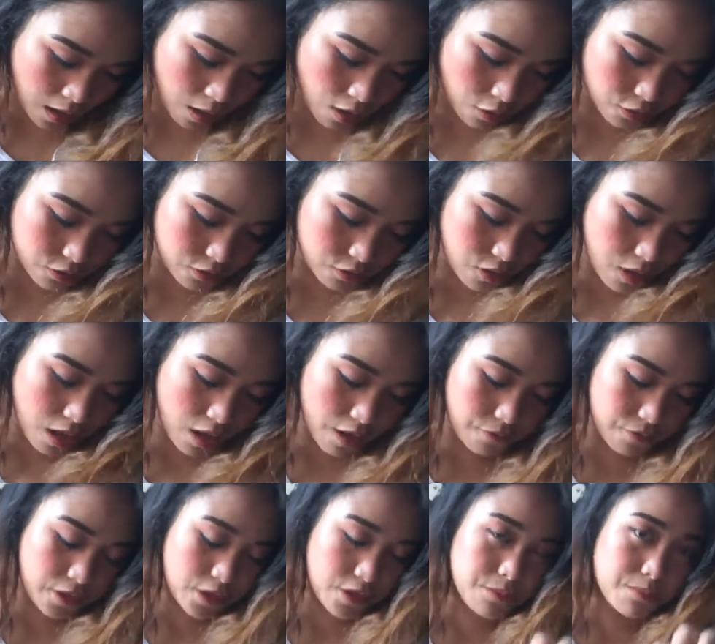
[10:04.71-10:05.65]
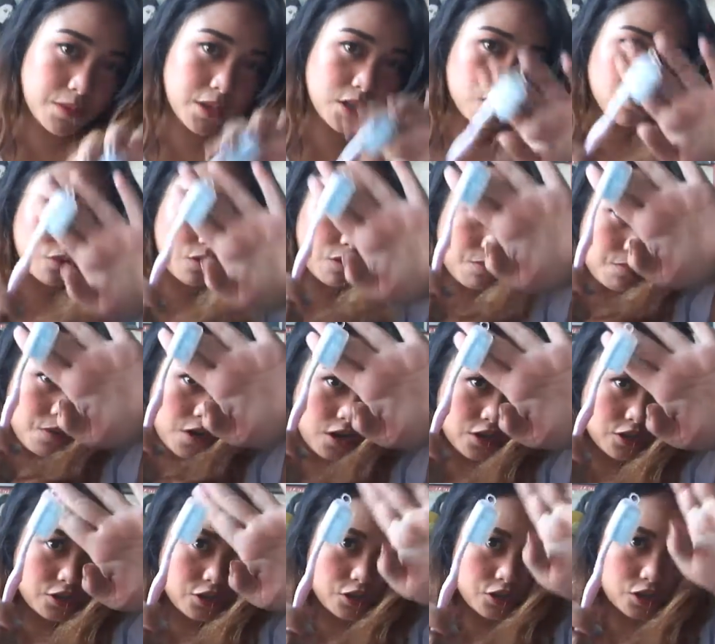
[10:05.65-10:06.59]
Also have here my
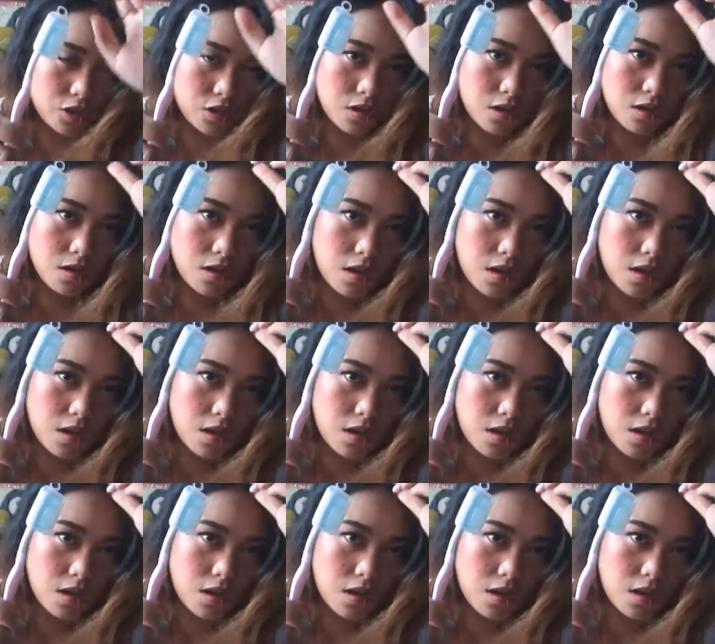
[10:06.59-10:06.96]
toothbrush.